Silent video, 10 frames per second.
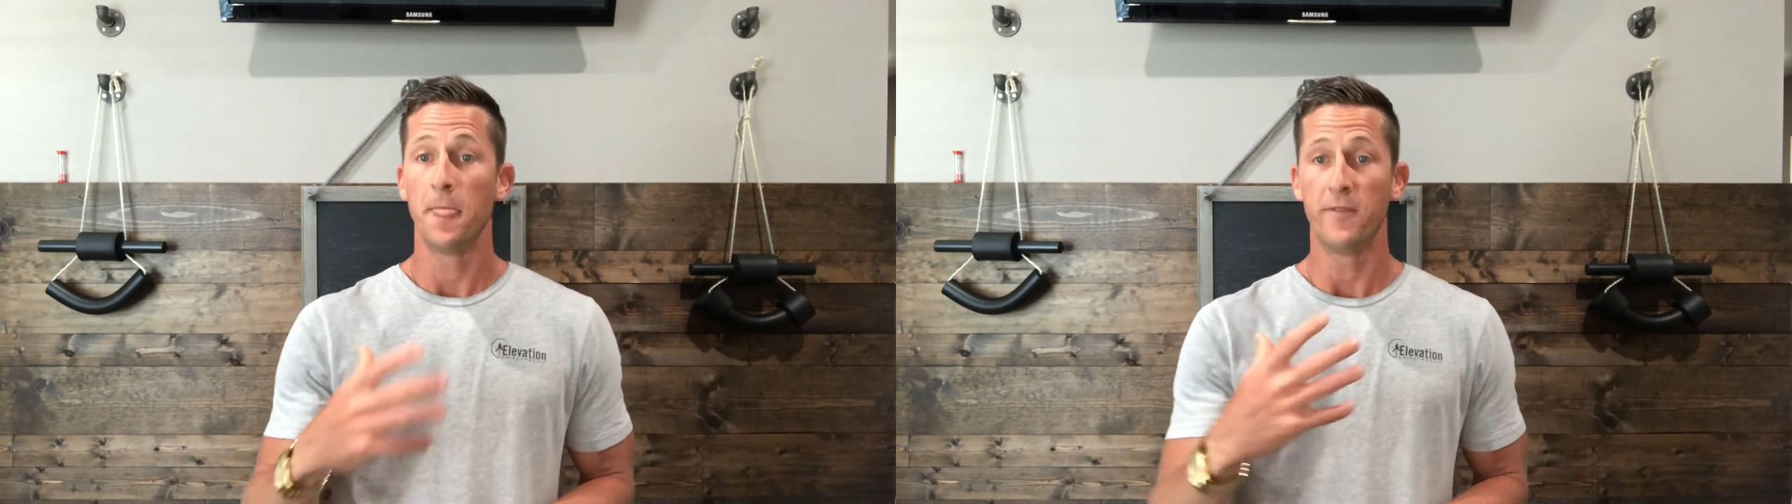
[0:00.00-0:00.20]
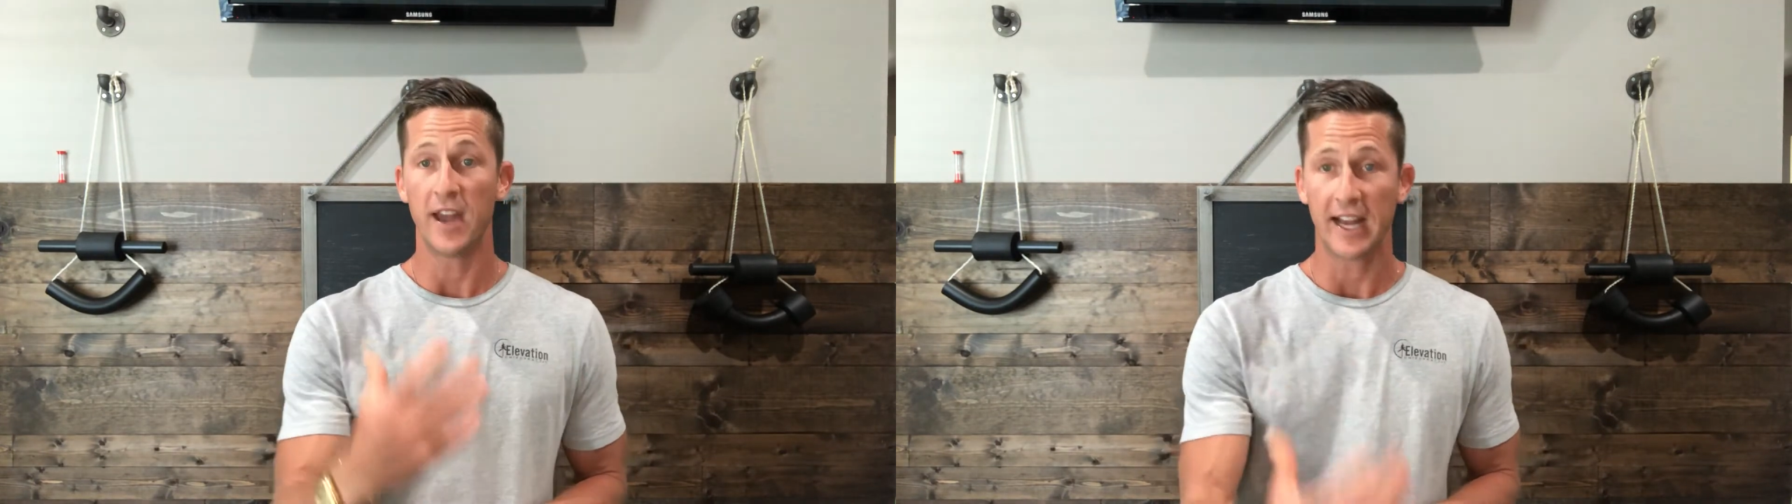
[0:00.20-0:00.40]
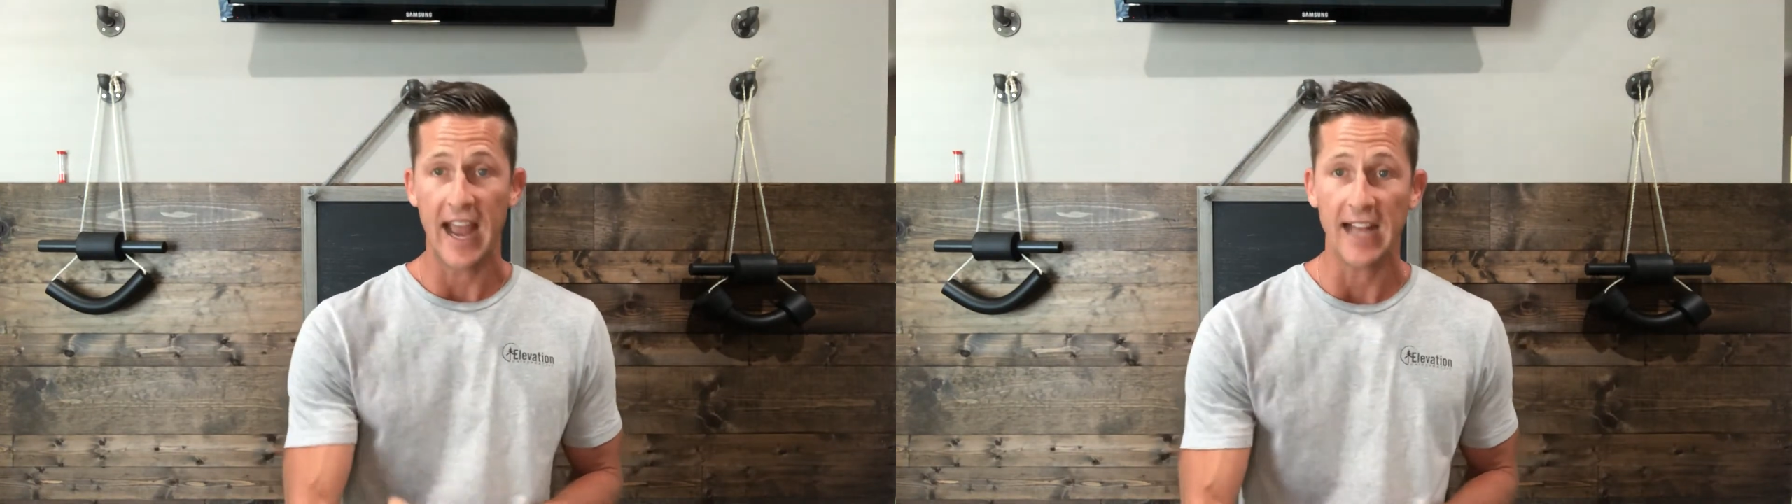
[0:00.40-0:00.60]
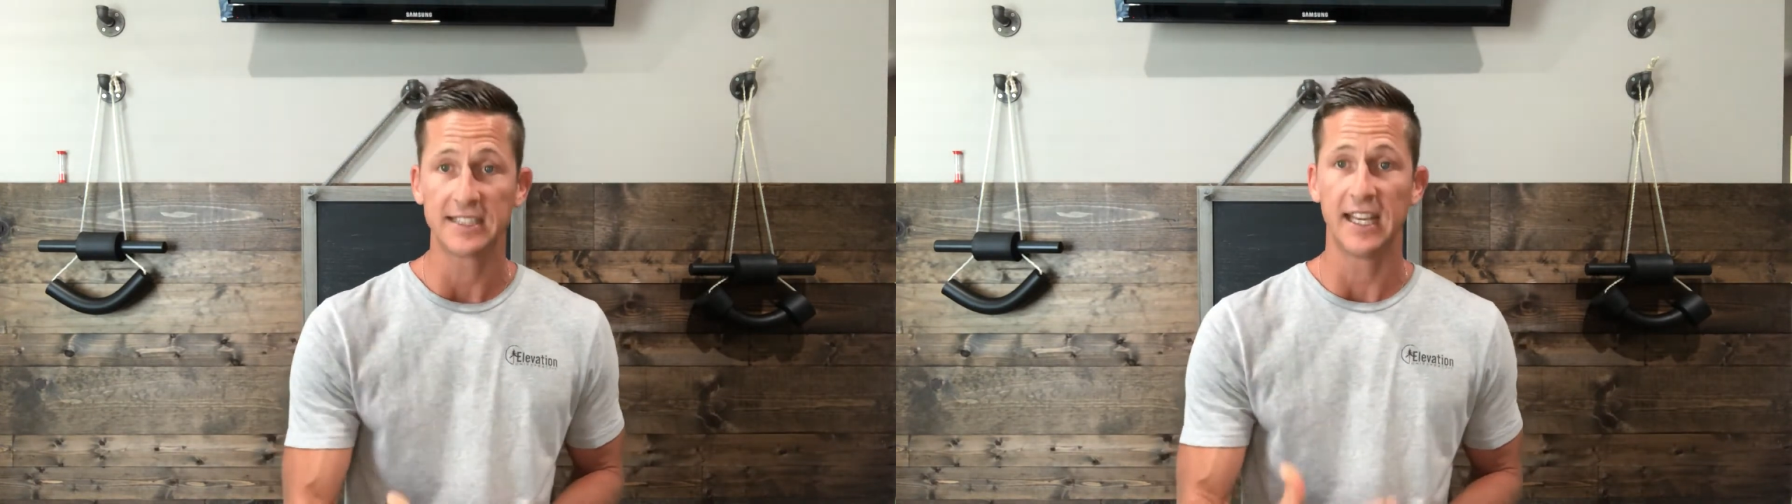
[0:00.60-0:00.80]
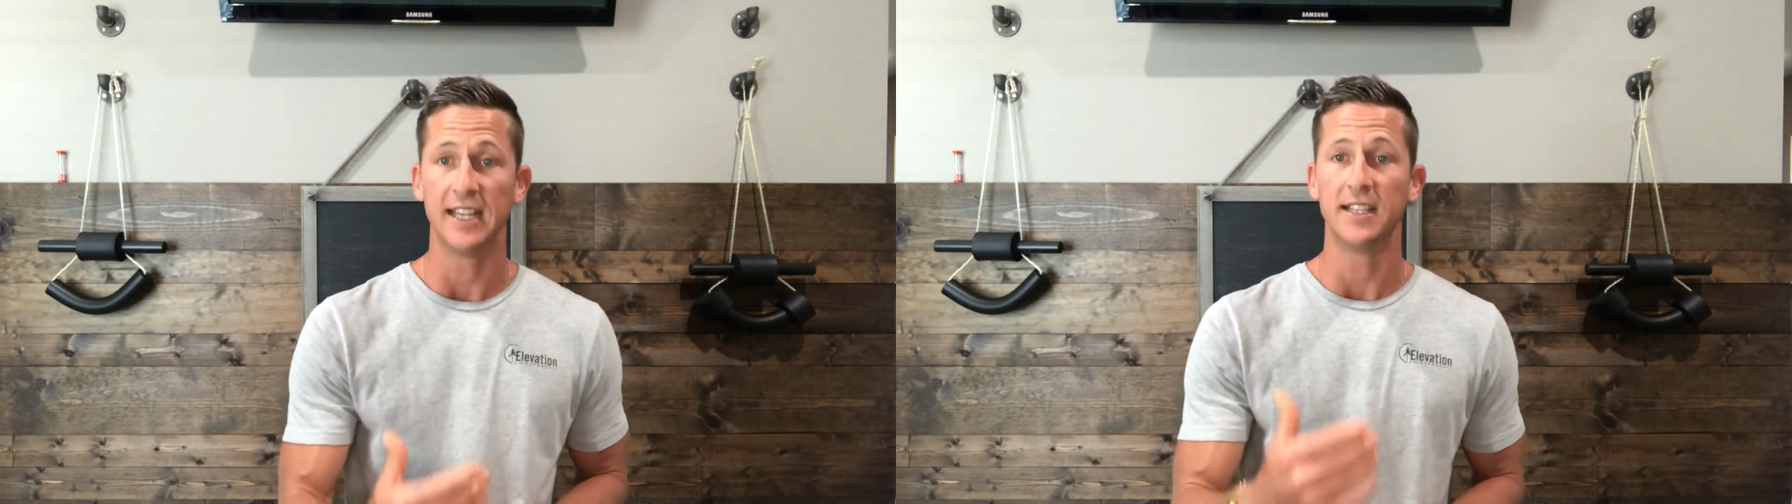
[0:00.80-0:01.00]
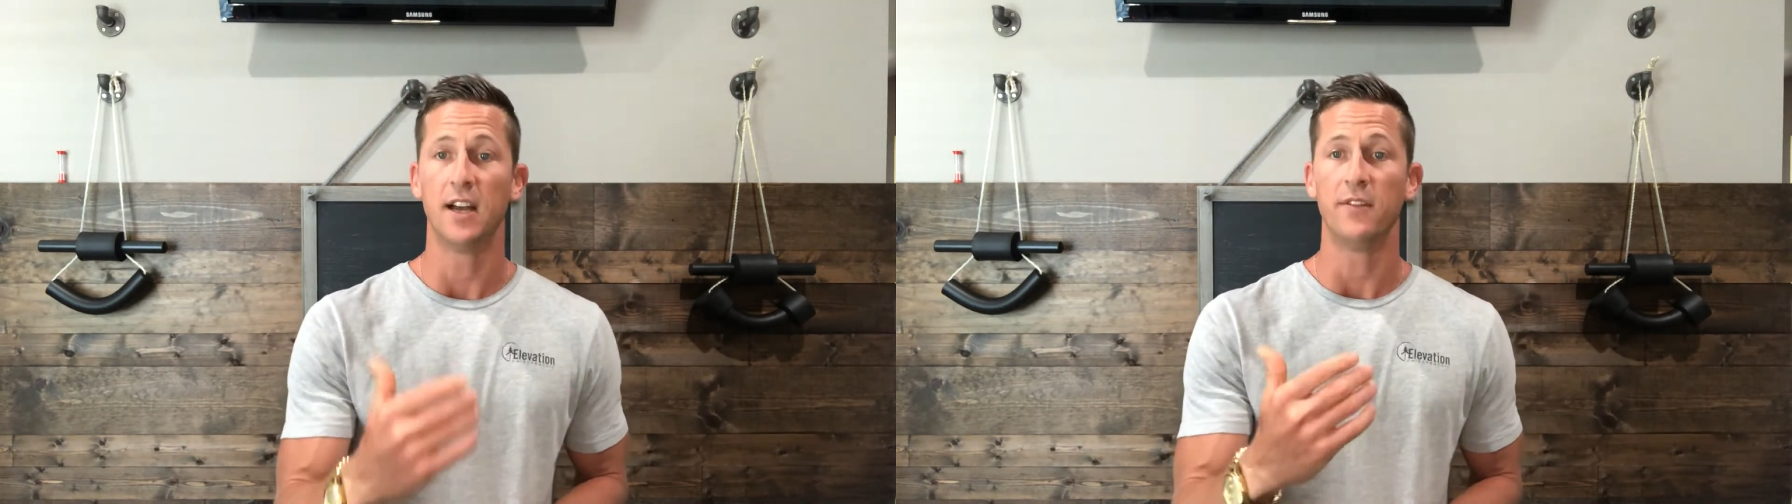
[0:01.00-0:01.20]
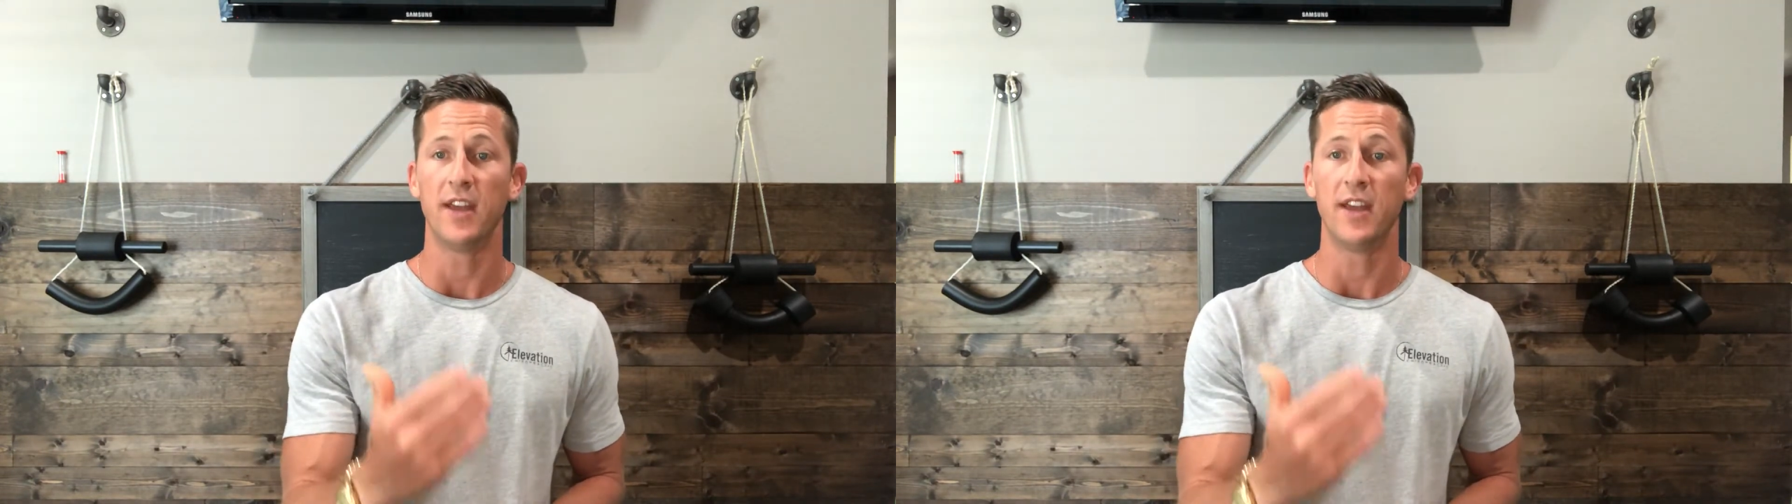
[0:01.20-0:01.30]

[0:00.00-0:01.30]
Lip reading: if you had a CAT scan done,